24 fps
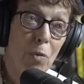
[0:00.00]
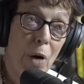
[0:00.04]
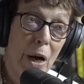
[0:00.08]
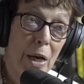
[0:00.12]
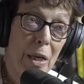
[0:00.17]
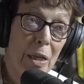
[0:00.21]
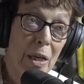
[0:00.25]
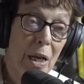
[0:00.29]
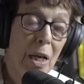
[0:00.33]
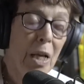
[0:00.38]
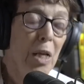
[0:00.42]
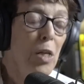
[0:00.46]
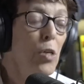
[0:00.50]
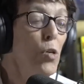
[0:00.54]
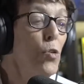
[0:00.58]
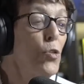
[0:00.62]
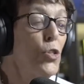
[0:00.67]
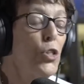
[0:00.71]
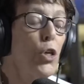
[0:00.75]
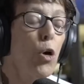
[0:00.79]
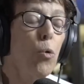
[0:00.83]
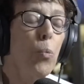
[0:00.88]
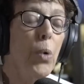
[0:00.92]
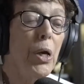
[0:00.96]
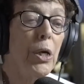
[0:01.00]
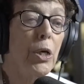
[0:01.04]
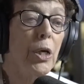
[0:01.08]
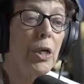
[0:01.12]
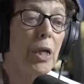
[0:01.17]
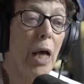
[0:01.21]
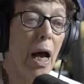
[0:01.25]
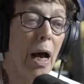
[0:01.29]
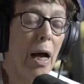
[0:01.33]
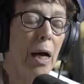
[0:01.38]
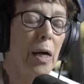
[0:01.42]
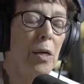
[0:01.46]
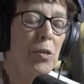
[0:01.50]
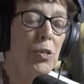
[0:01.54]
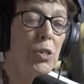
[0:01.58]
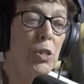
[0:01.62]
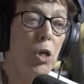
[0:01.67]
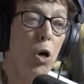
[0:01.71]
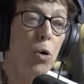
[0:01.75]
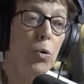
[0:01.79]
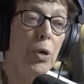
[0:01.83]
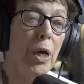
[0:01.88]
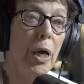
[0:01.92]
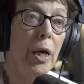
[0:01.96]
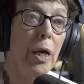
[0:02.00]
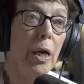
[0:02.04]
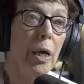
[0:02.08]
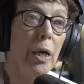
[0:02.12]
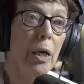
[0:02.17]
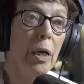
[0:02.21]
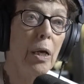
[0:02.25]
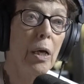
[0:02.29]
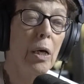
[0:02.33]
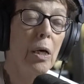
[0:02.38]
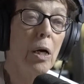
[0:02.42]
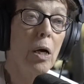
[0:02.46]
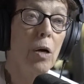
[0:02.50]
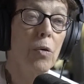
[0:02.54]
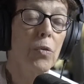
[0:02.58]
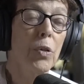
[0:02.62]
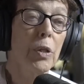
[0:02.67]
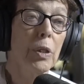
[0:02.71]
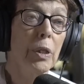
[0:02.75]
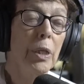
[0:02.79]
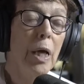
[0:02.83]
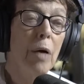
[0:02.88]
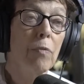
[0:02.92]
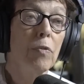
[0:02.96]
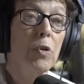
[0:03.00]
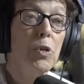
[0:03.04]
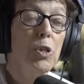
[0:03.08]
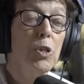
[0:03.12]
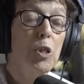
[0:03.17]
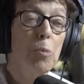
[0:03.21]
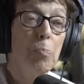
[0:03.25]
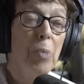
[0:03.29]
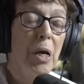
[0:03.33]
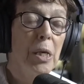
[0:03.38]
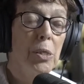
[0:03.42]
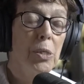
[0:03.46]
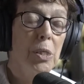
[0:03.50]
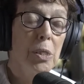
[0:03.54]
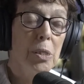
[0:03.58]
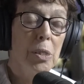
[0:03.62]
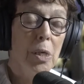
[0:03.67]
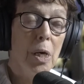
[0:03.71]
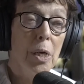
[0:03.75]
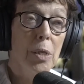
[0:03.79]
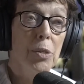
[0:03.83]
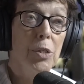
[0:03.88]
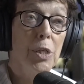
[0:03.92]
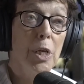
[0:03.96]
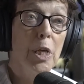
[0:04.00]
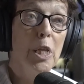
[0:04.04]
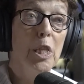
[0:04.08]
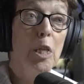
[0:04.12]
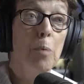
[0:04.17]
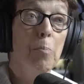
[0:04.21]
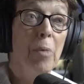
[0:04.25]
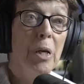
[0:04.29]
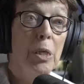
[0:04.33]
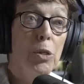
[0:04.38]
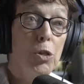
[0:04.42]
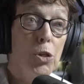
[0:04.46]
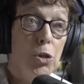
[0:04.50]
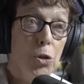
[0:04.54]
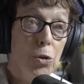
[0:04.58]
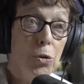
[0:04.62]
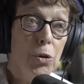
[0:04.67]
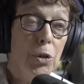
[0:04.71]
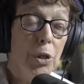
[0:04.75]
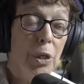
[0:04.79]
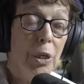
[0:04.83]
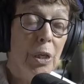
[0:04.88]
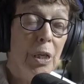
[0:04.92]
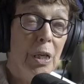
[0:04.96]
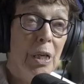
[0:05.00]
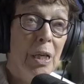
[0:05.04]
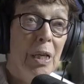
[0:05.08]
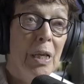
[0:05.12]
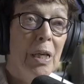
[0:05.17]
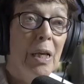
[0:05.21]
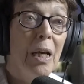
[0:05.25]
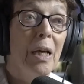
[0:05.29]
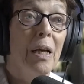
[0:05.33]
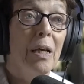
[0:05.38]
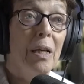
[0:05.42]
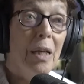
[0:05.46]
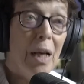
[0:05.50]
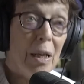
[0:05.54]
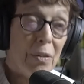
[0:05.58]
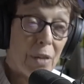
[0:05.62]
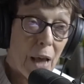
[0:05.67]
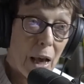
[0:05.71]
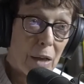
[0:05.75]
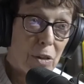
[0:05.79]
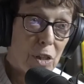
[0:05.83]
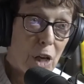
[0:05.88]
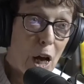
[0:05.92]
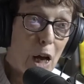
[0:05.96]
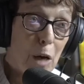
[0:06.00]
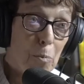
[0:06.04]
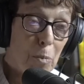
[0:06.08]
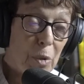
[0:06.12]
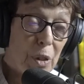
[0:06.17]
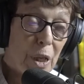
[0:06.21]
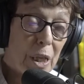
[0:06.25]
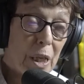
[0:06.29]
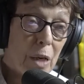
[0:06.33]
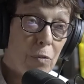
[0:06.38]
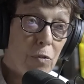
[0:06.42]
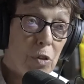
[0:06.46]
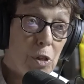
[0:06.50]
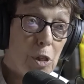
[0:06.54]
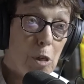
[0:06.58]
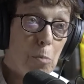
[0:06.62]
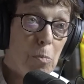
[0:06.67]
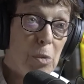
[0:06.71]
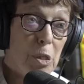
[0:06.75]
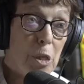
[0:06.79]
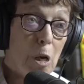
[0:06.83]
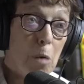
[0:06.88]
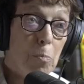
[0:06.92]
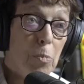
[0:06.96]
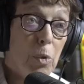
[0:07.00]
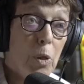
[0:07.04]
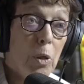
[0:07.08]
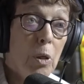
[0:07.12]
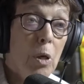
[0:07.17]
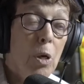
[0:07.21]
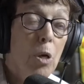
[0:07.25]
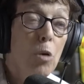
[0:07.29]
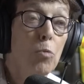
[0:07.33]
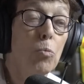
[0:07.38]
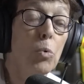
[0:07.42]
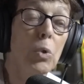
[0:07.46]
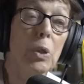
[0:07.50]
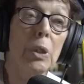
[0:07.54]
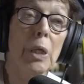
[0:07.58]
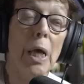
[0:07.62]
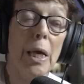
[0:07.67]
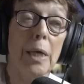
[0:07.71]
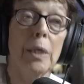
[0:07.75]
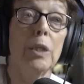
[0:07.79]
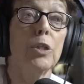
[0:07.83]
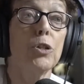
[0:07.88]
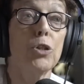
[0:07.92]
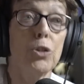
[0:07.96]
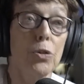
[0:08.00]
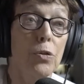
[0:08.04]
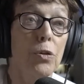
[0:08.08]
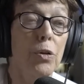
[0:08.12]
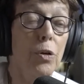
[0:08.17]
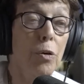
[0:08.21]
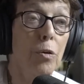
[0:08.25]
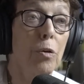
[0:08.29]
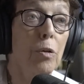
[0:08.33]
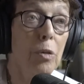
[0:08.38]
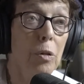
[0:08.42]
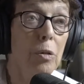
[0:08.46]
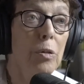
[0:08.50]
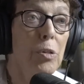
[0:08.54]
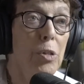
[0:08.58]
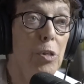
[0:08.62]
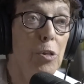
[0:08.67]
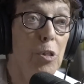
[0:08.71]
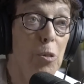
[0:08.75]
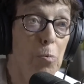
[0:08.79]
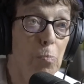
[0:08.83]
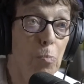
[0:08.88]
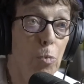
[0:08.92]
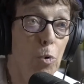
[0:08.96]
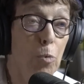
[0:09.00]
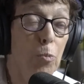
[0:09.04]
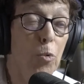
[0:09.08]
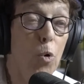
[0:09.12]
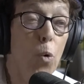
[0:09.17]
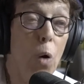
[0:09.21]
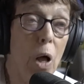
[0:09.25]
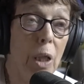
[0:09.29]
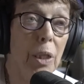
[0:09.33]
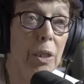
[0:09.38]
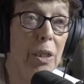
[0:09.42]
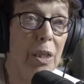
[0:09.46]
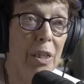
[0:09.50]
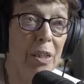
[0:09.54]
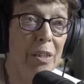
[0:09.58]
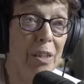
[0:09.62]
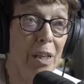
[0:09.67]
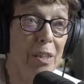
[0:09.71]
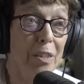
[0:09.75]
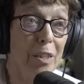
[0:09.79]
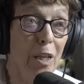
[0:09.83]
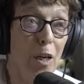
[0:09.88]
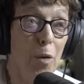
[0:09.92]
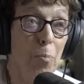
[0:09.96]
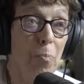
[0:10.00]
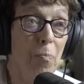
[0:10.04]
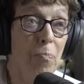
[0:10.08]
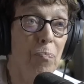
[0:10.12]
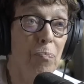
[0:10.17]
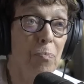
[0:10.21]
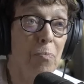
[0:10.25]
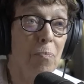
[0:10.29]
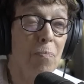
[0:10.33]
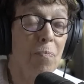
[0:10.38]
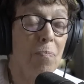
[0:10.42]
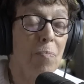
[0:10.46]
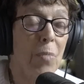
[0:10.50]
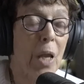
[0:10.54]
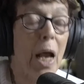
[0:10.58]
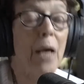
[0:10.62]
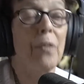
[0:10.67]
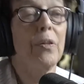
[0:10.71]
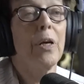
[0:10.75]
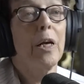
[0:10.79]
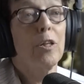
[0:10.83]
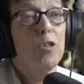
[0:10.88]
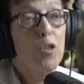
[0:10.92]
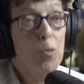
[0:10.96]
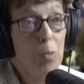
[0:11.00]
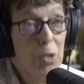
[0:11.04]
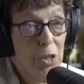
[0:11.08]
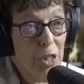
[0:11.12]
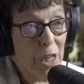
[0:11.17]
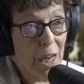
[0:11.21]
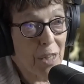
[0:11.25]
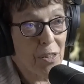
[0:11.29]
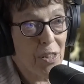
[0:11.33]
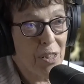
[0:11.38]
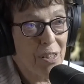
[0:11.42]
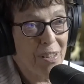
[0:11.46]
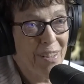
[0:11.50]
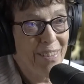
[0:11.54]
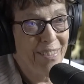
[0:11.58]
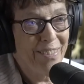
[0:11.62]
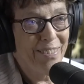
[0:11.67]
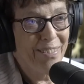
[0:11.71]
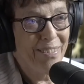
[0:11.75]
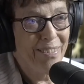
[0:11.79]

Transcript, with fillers: All right. Right. So we could ask, okay, are the levels of pesticides in the men's urine at that time when they gave the semen sample related to their sperm quality at that time? And the answer was yes.